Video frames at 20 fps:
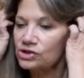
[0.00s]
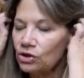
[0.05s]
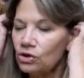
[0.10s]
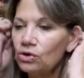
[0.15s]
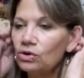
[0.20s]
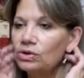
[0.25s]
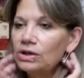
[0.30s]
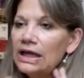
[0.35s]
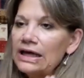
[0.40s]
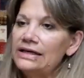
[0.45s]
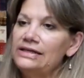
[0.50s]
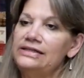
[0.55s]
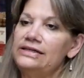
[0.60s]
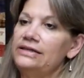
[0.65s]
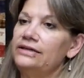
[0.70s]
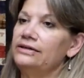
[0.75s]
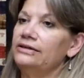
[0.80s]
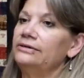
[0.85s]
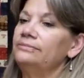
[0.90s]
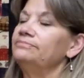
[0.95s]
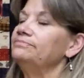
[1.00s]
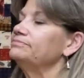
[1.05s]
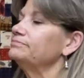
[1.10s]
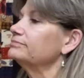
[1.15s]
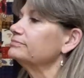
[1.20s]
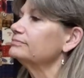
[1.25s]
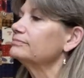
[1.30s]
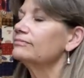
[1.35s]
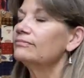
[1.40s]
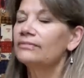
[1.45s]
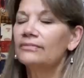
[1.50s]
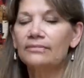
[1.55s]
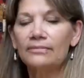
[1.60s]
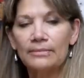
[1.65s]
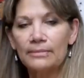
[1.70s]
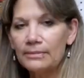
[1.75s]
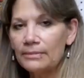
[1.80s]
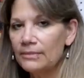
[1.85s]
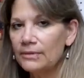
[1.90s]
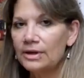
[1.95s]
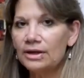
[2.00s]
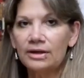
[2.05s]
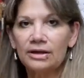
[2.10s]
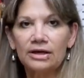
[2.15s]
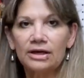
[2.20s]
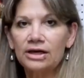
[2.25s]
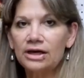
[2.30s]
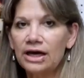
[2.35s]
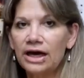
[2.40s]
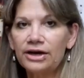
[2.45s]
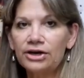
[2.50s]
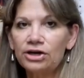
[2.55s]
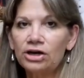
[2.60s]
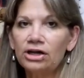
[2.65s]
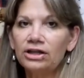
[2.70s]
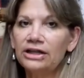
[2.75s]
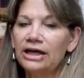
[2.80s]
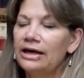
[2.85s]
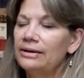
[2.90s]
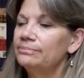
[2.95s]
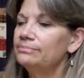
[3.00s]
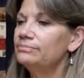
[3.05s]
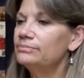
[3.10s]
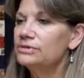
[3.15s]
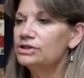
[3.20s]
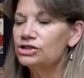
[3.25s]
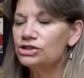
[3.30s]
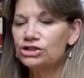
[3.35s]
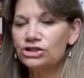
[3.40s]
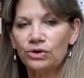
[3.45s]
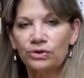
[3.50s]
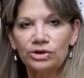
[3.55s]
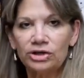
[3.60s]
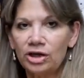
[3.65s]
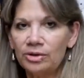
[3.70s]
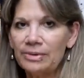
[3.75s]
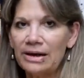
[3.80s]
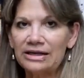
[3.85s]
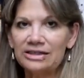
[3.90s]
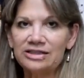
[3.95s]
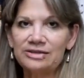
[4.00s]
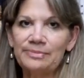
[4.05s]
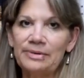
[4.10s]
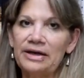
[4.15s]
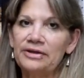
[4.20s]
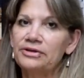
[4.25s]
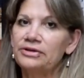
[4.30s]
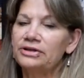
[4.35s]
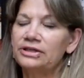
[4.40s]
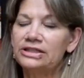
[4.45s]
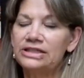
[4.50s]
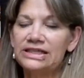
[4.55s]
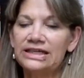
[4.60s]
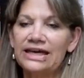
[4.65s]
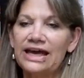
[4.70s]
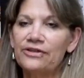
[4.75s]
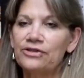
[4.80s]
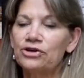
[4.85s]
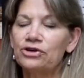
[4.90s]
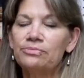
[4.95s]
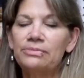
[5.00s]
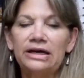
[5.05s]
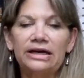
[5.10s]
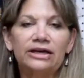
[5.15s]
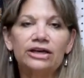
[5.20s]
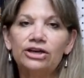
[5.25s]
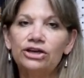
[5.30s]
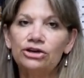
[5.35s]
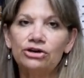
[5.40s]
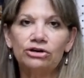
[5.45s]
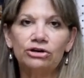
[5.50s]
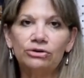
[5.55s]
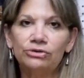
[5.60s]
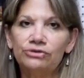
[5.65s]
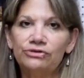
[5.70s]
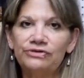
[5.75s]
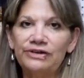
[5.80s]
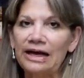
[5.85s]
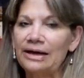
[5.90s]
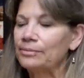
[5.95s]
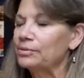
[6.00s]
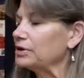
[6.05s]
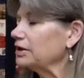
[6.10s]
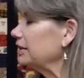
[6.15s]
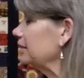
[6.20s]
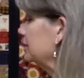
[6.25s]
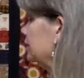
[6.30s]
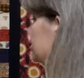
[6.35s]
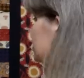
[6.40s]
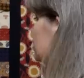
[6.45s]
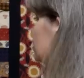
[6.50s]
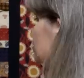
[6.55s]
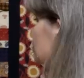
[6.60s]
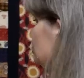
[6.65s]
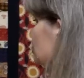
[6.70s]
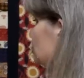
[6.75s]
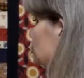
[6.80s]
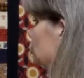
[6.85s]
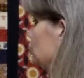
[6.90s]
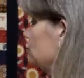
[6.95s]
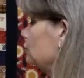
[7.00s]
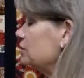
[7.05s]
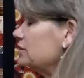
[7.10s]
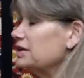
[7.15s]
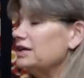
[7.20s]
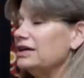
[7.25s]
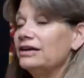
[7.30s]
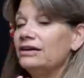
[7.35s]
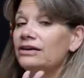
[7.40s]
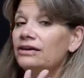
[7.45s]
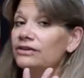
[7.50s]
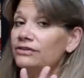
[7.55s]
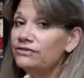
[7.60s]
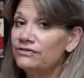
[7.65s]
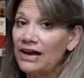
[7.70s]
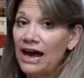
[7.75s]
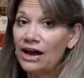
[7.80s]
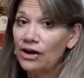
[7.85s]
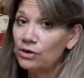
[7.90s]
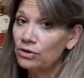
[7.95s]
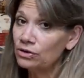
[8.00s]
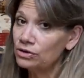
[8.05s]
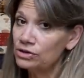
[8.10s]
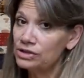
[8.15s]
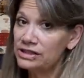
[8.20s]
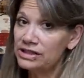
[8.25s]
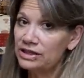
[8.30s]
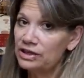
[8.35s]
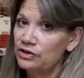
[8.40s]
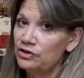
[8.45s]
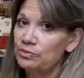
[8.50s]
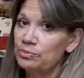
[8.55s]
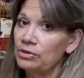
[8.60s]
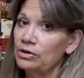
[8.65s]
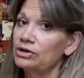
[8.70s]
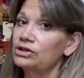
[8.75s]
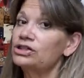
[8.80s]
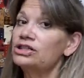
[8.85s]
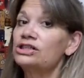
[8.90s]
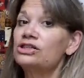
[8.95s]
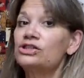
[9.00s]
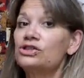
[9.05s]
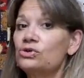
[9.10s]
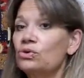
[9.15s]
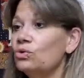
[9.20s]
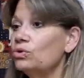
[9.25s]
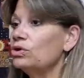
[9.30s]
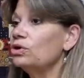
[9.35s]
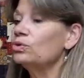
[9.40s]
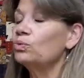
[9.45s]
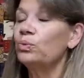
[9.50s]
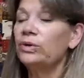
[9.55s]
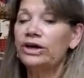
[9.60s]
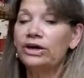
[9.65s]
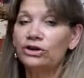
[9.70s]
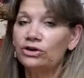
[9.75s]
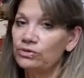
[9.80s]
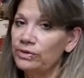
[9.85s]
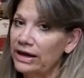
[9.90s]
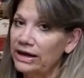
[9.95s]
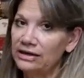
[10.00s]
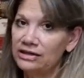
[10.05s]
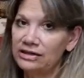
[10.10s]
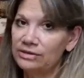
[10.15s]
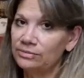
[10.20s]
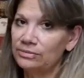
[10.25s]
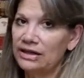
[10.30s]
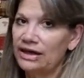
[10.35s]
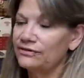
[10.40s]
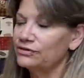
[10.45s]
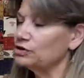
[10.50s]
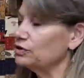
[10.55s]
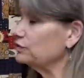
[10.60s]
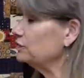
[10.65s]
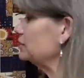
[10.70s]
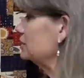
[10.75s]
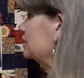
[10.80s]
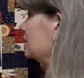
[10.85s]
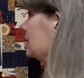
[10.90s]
The whole idea, cut it all up, sew it all back together, together making your own fabric using fat quarters that you've purchased or weird random leftovers.